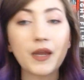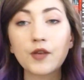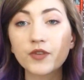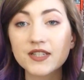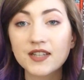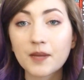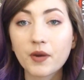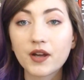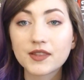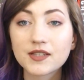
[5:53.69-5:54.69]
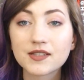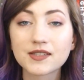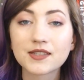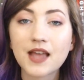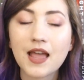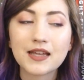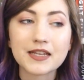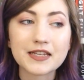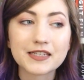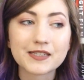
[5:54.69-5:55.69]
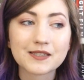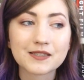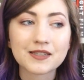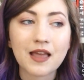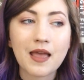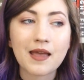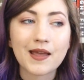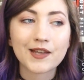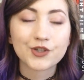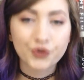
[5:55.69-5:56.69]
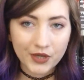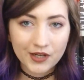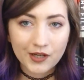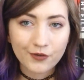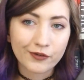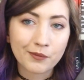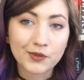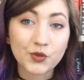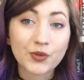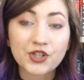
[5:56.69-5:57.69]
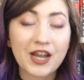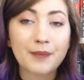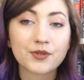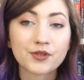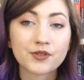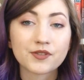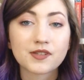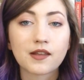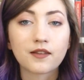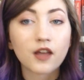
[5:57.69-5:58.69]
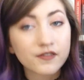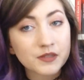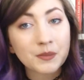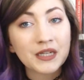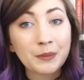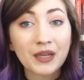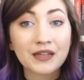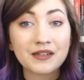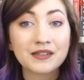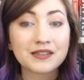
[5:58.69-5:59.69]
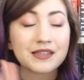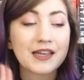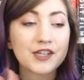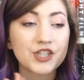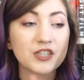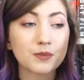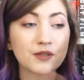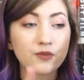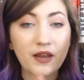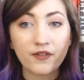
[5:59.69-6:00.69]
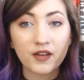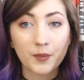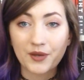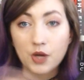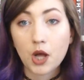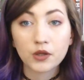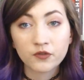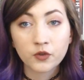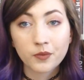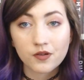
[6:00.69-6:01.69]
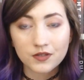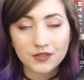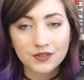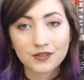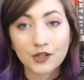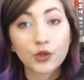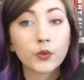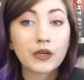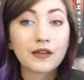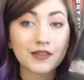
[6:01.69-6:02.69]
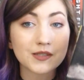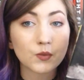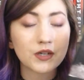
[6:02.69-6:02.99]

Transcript: The main reason I bought this is Trina from Between Chapters loves Mindy McGinnis, and she's been raving about all of her books, including this